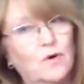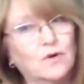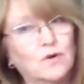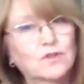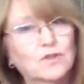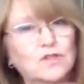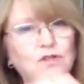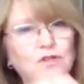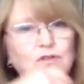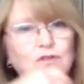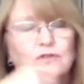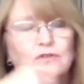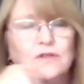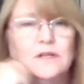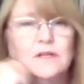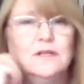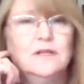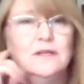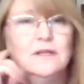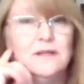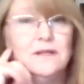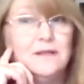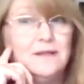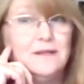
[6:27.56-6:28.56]

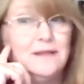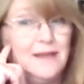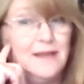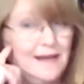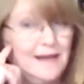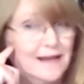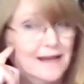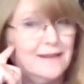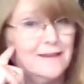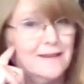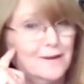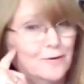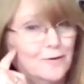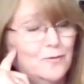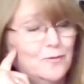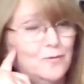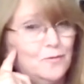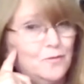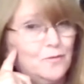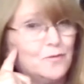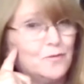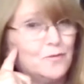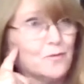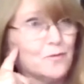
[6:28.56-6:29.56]
children than i think
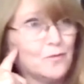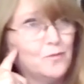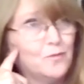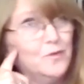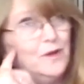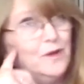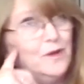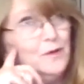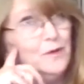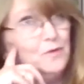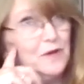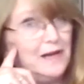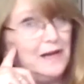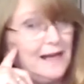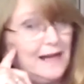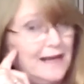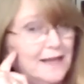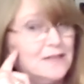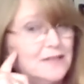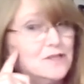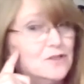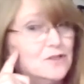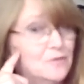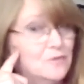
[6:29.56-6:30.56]
we would
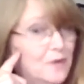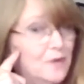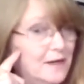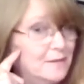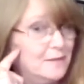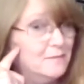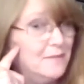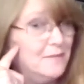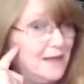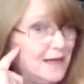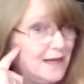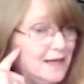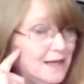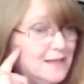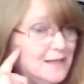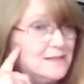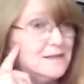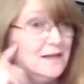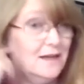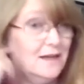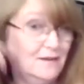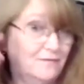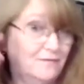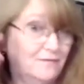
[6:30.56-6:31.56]
like to admit
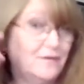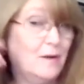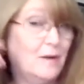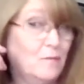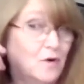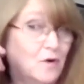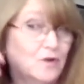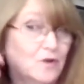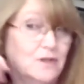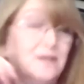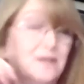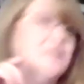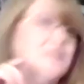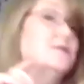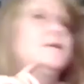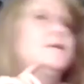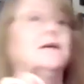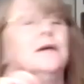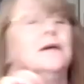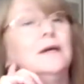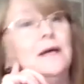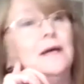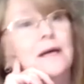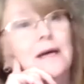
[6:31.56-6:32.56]
if i'm honest
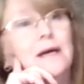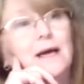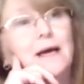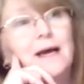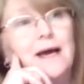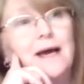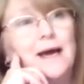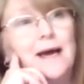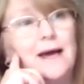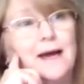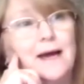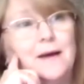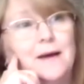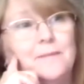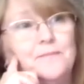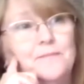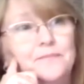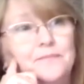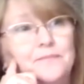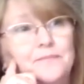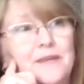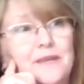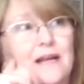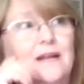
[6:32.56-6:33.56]
um,
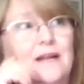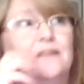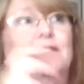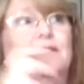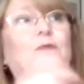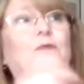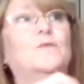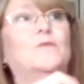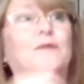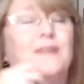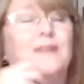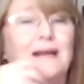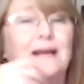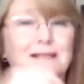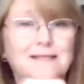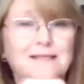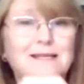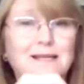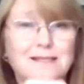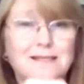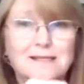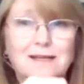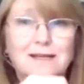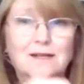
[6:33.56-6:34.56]
then i think when that
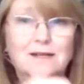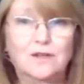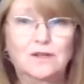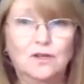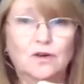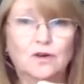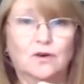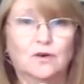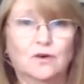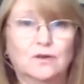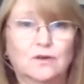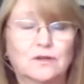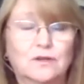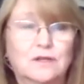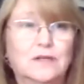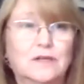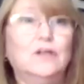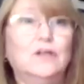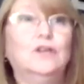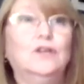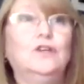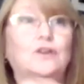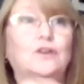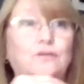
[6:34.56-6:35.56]
sets in young
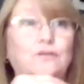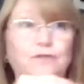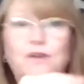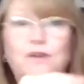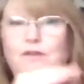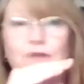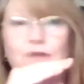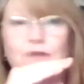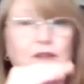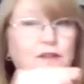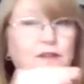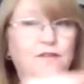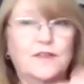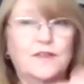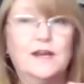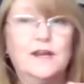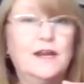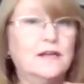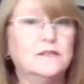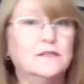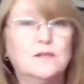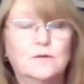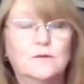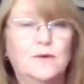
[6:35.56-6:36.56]
you are at the thin
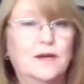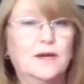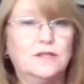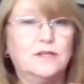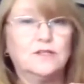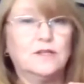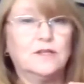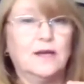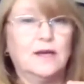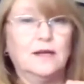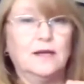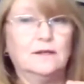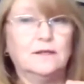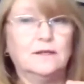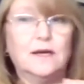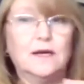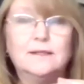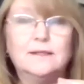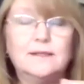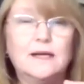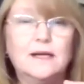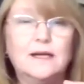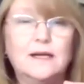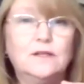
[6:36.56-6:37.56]
end of the wedge then
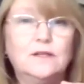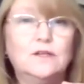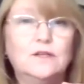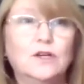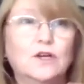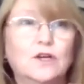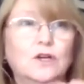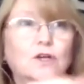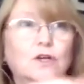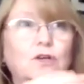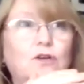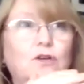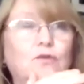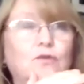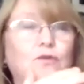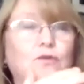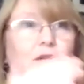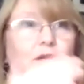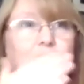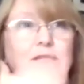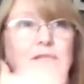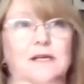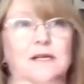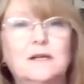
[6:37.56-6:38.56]
and then you know
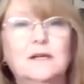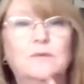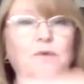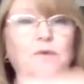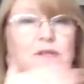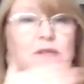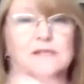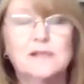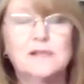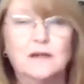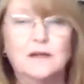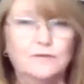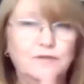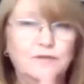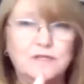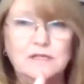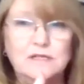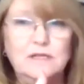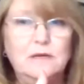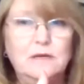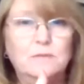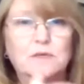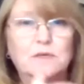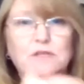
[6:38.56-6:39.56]
you're dealing with
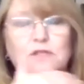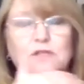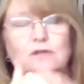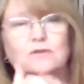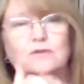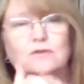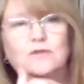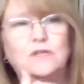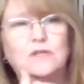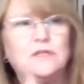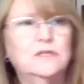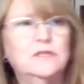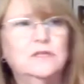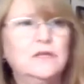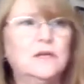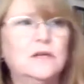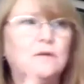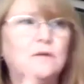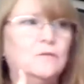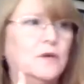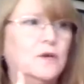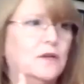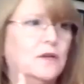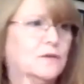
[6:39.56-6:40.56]
self-esteem issues you're
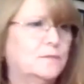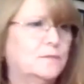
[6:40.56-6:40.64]
dealing with